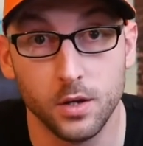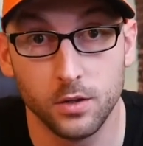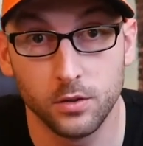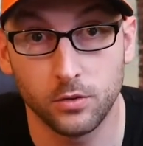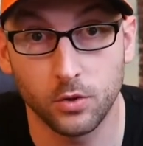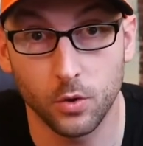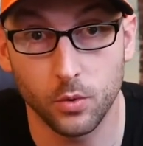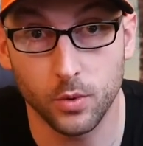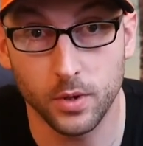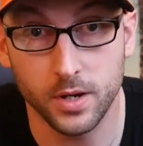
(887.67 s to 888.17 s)

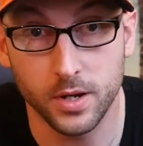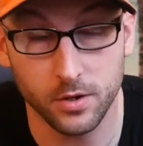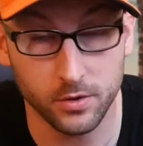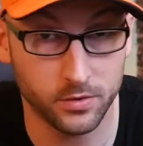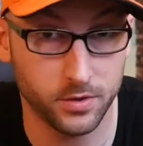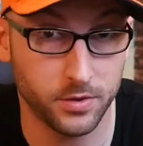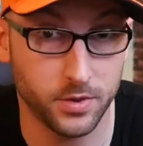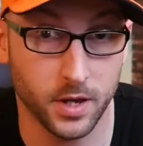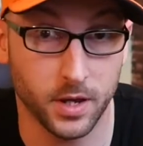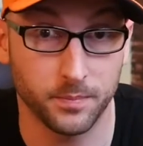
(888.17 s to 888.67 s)
So here's
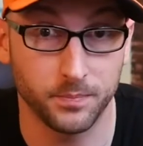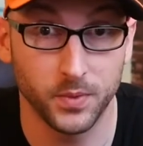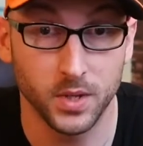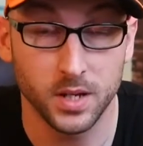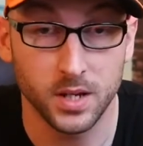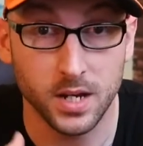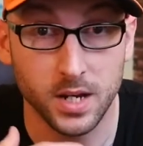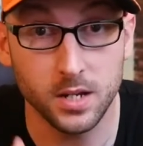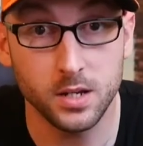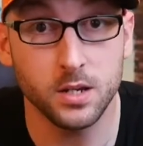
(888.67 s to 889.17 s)
the thing.
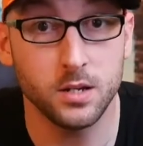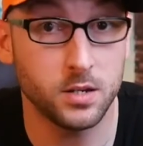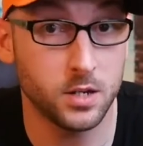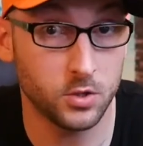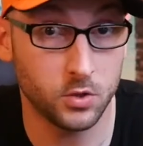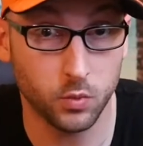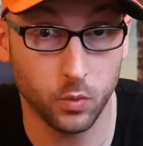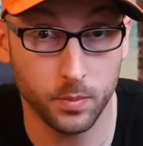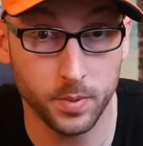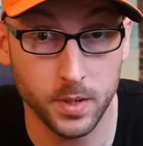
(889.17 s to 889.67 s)
Any
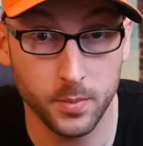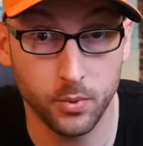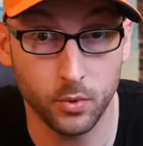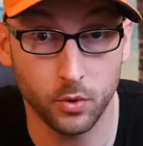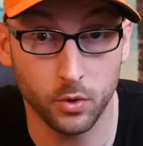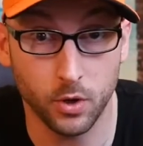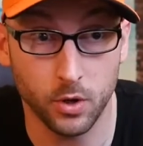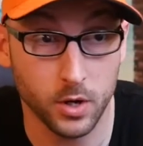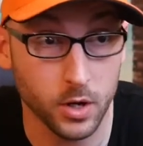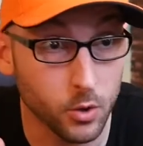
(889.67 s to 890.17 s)
niche where people
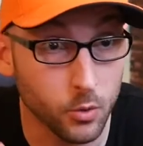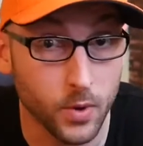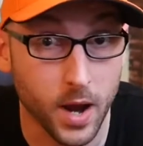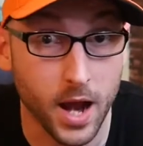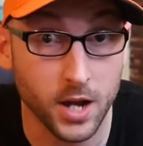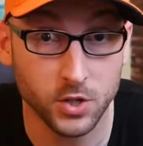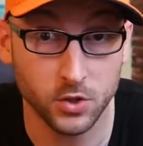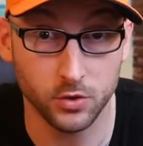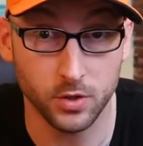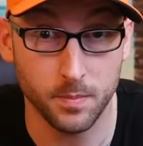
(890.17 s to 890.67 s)
are
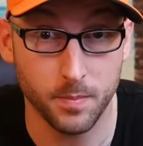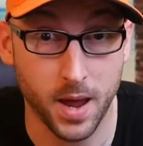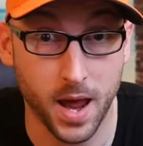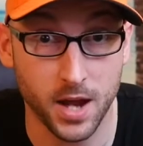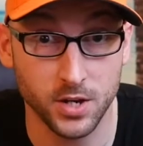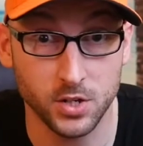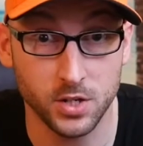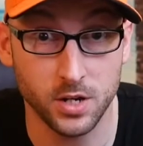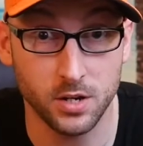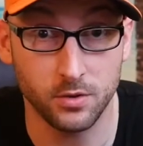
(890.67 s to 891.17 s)
irrationally
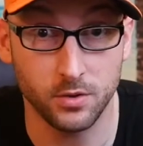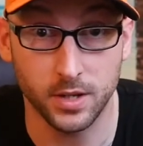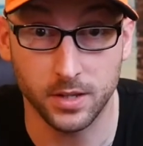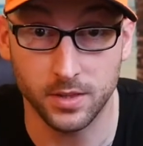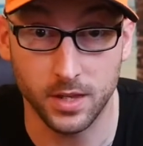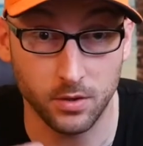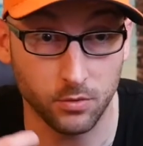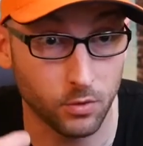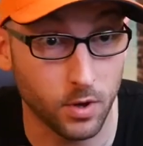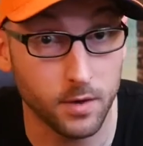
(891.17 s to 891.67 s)
passionate, like
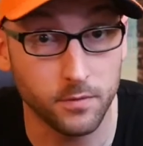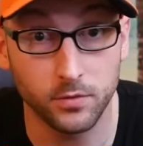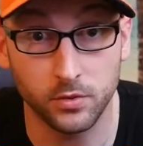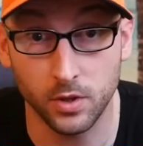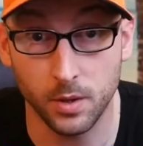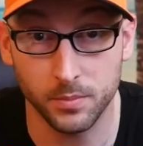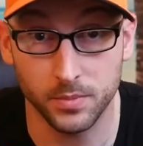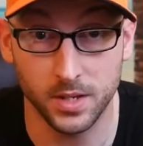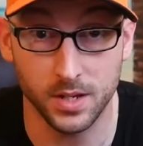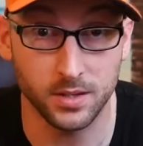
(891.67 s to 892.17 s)
they love
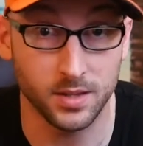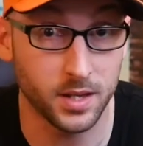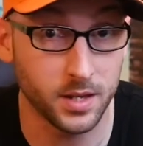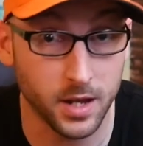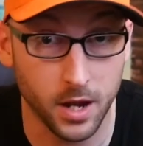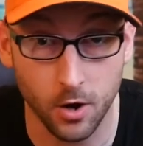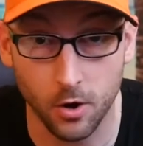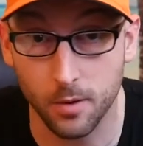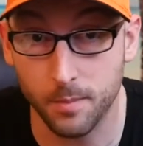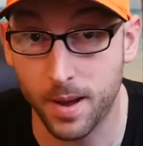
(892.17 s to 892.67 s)
something, they
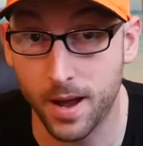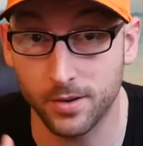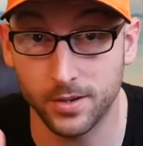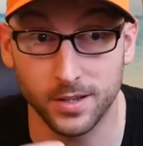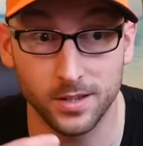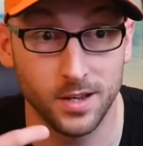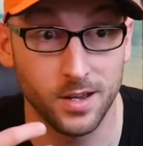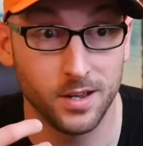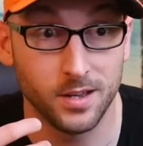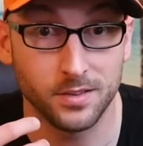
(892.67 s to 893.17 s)
care about
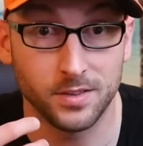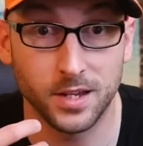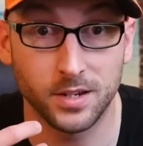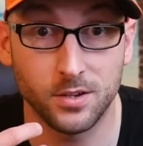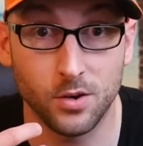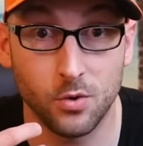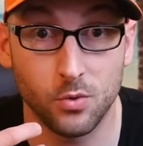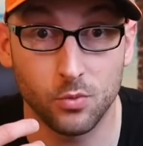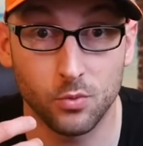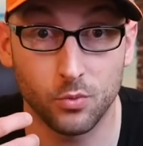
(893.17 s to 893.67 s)
it, they
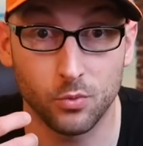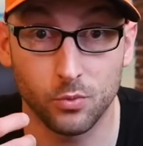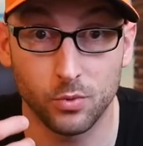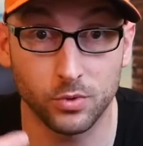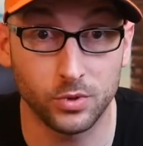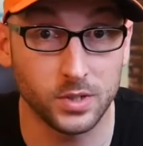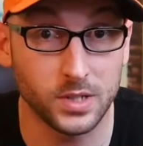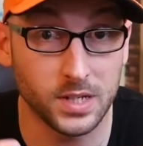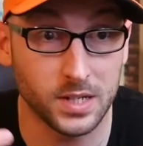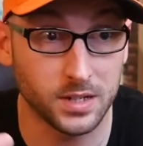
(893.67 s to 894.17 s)
don't
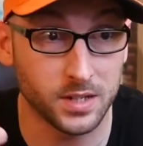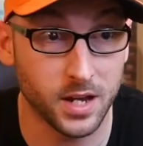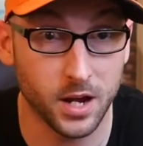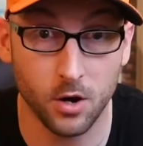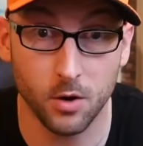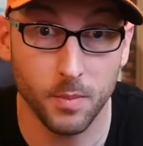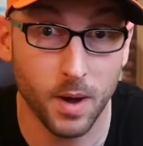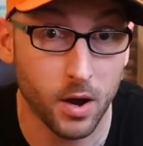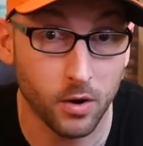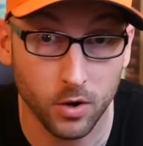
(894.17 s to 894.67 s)
really
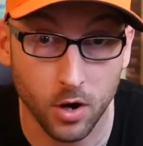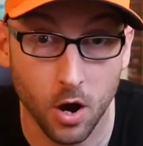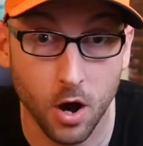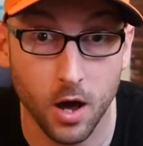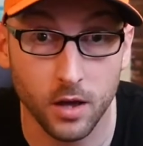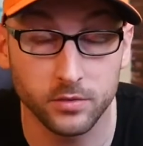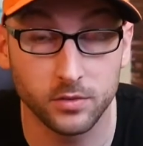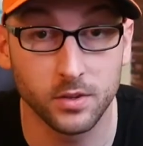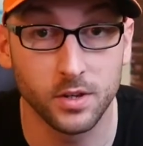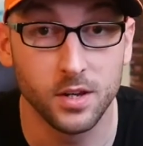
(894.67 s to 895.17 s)
care about
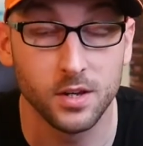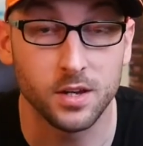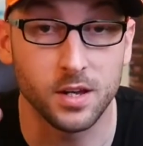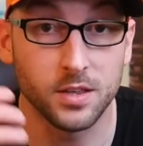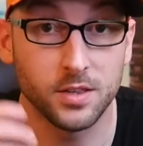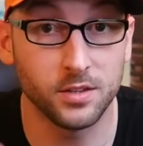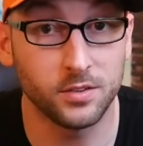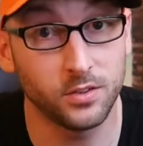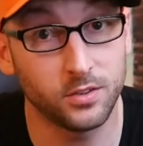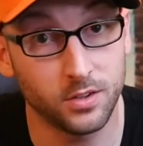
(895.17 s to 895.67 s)
cost.
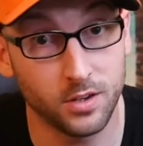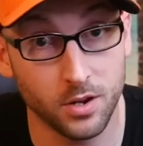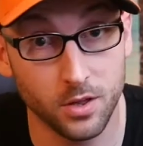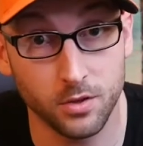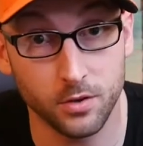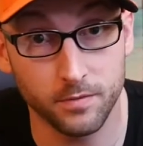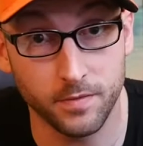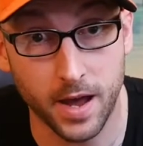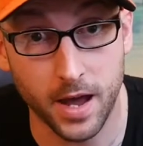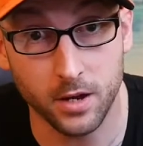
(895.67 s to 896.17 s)
And this is
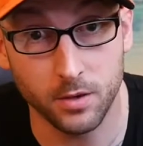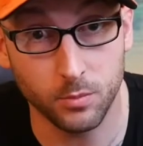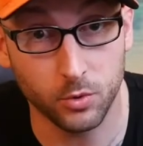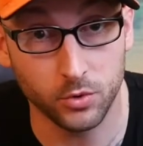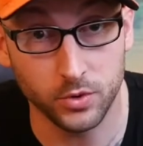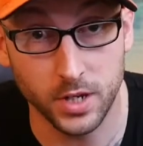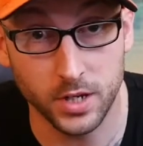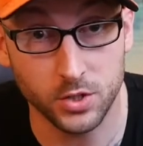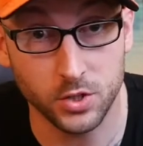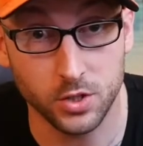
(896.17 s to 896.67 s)
another valuable
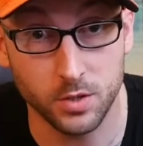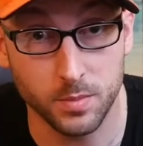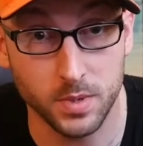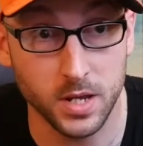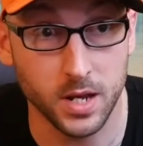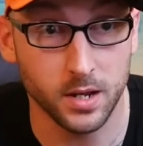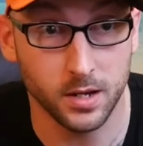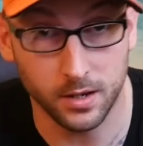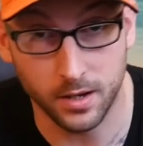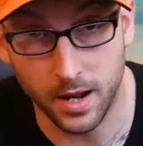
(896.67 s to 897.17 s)
niche to
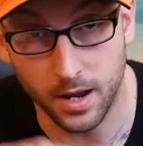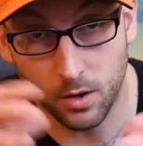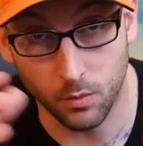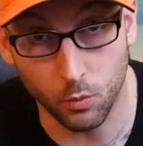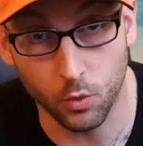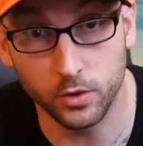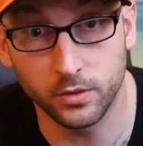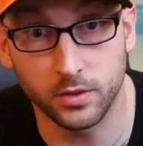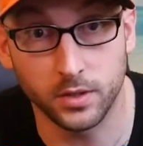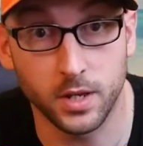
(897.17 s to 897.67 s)
be in.
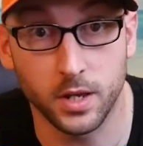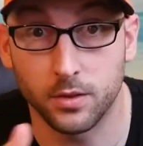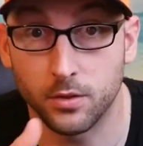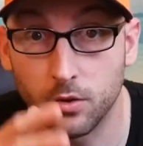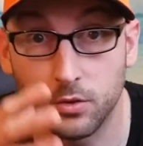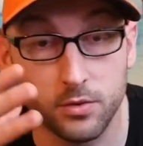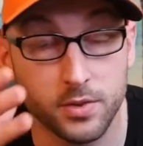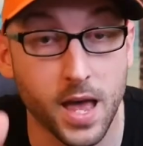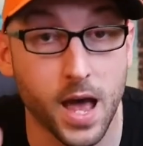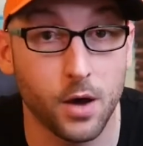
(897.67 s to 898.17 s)
And once again,
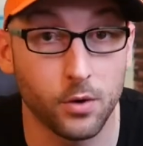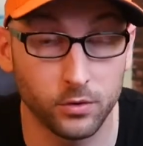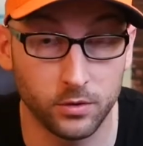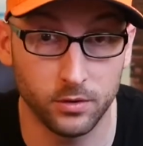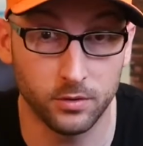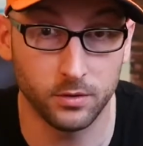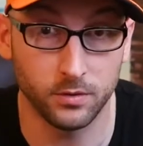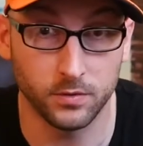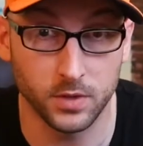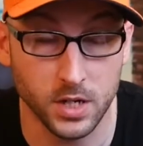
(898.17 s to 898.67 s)
there's
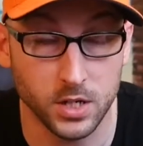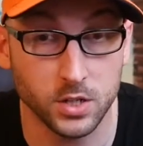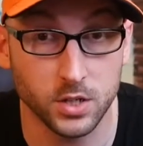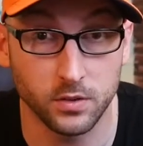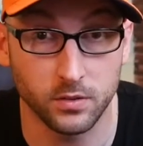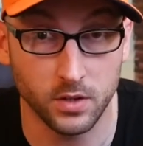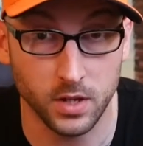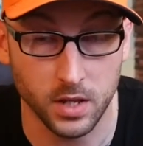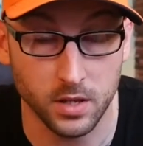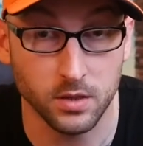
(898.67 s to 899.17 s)
thousands of
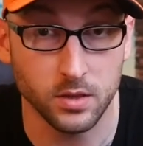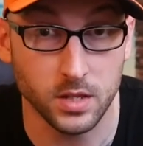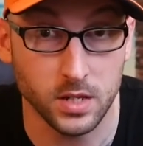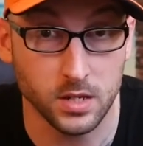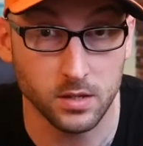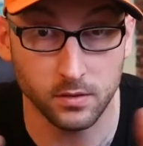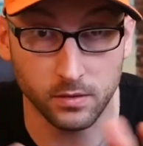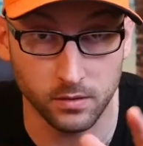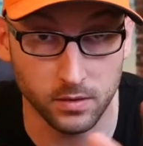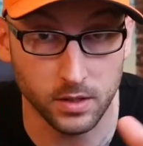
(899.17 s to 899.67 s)
niches in
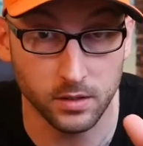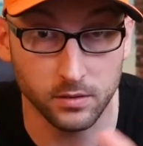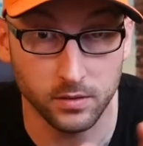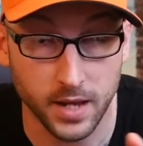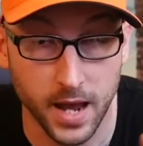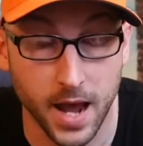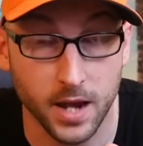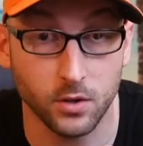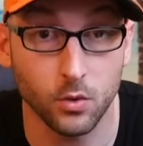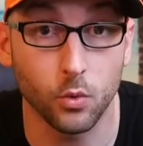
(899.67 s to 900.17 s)
this
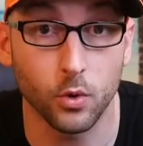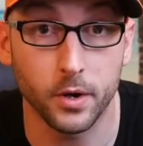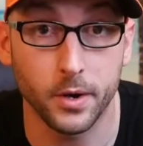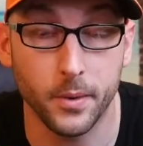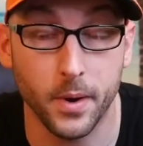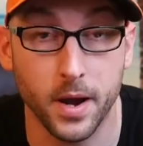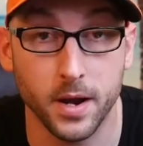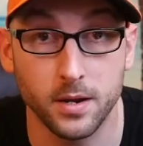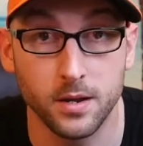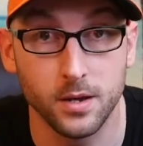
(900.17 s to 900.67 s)
category,
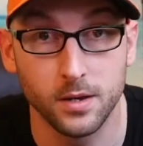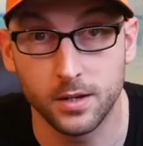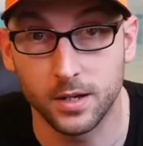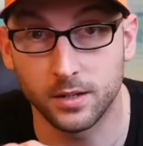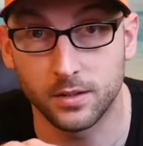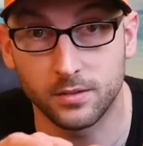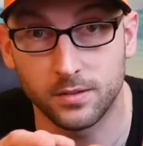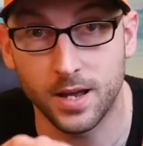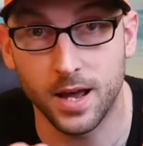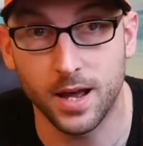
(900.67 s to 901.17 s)
right? It's